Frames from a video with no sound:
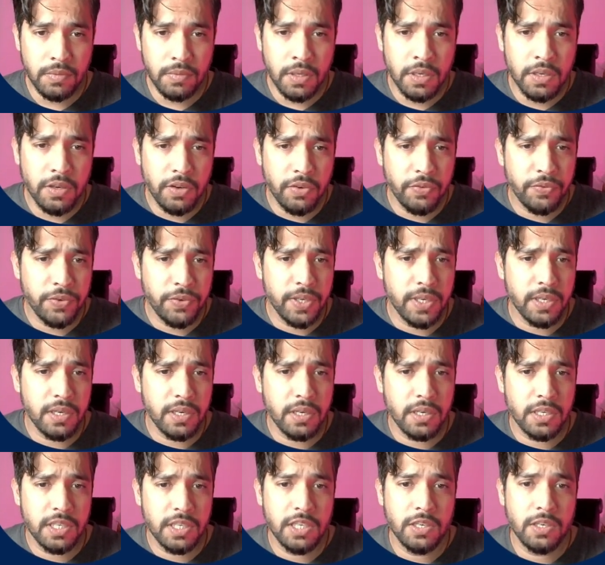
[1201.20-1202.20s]
Now we
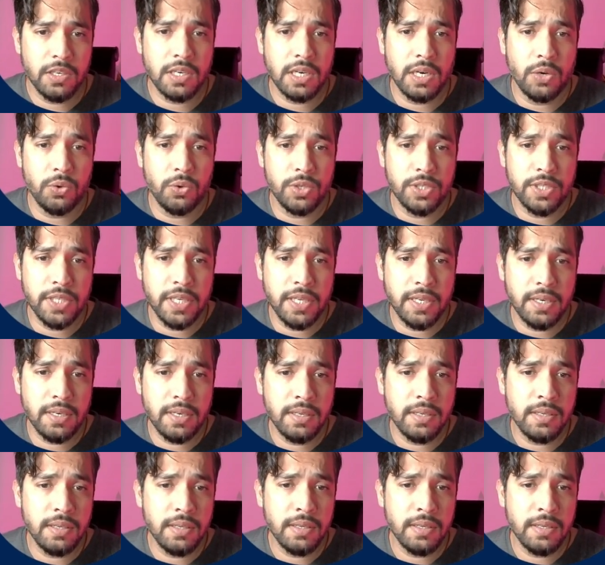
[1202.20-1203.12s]
are in our Cloud Shell.